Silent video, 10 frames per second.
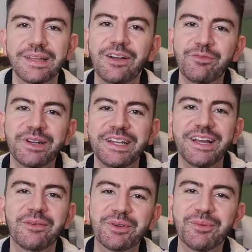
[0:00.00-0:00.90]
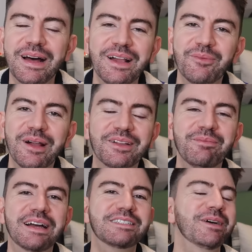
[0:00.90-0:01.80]
Hello everybody, hope you're well. Welcome
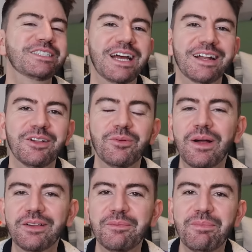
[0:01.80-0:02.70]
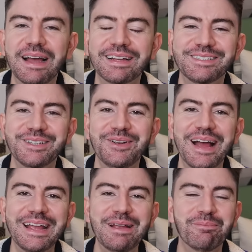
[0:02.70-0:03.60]
back to my channel. Welcome back to
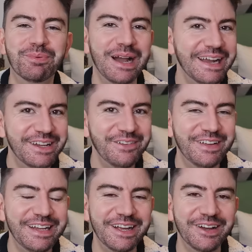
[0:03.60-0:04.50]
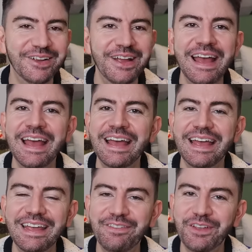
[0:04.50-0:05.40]
a brand new video.
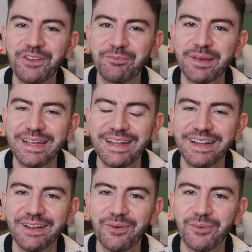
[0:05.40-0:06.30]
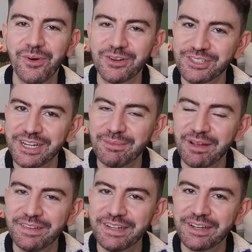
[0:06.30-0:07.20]
If you've been watching my
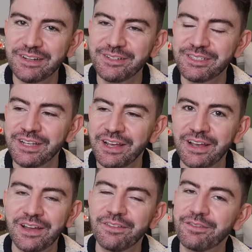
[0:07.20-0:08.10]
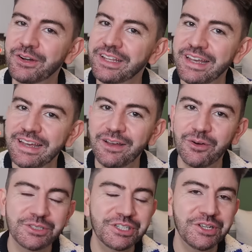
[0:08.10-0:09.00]
videos for a year
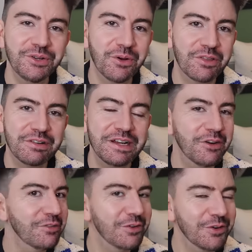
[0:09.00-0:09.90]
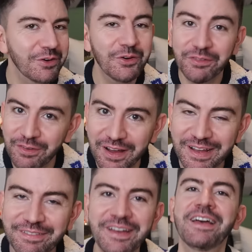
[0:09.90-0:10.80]
or two or three or four or
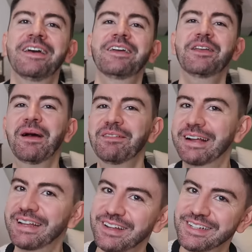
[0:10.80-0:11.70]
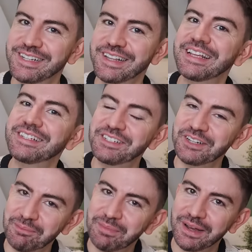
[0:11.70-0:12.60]
five, you might recognize this
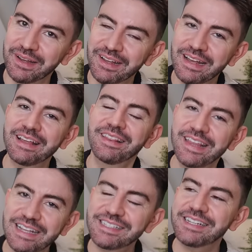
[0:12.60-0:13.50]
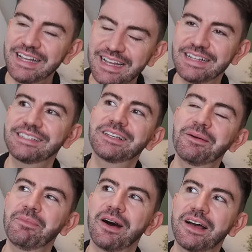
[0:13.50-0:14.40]
jumper. This is
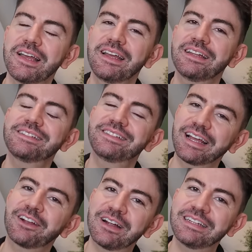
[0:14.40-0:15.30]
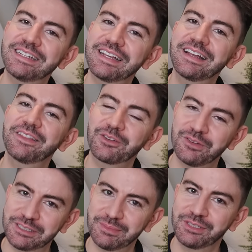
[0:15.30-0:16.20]
my decorating the
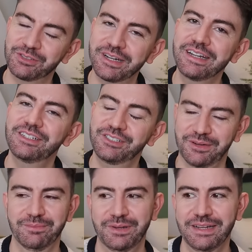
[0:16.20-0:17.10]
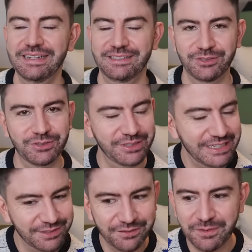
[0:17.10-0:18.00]
Christmas tree jumper. It is a
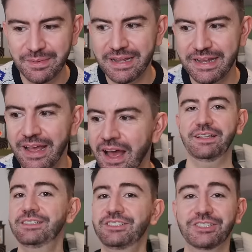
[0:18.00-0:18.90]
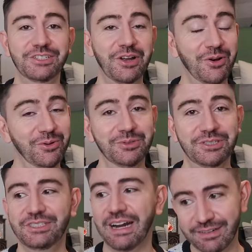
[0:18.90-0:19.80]
tradition for me. This is just an
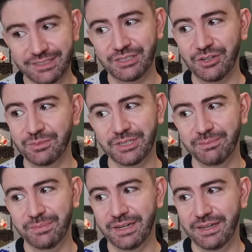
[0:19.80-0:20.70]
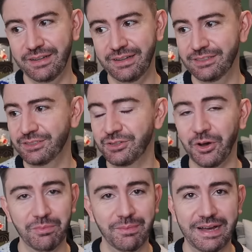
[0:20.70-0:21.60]
old charity shop jumper. It's
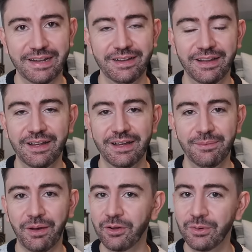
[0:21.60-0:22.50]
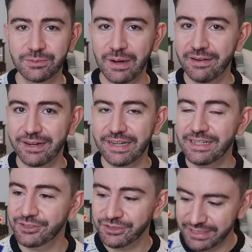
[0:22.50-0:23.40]
Top Man. But I always wear it,
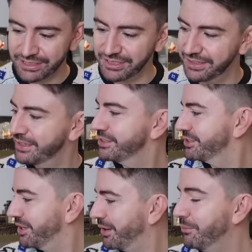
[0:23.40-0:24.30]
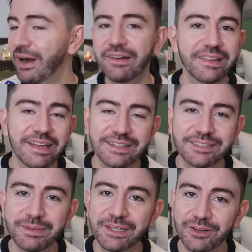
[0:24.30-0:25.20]
it's tradition. So I'm wearing this
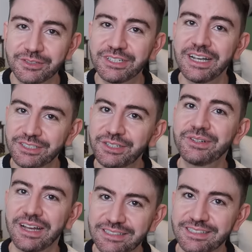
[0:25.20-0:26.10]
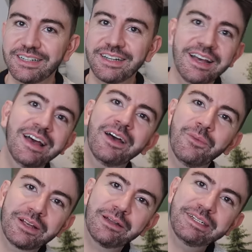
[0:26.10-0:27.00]
because, yes, you guessed it,
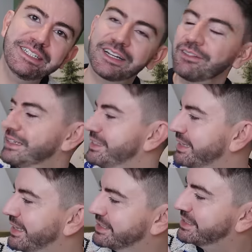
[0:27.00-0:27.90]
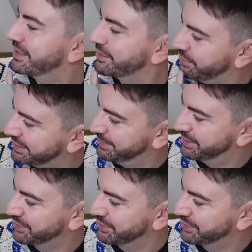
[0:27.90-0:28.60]
we're gonna be decorating this Christmas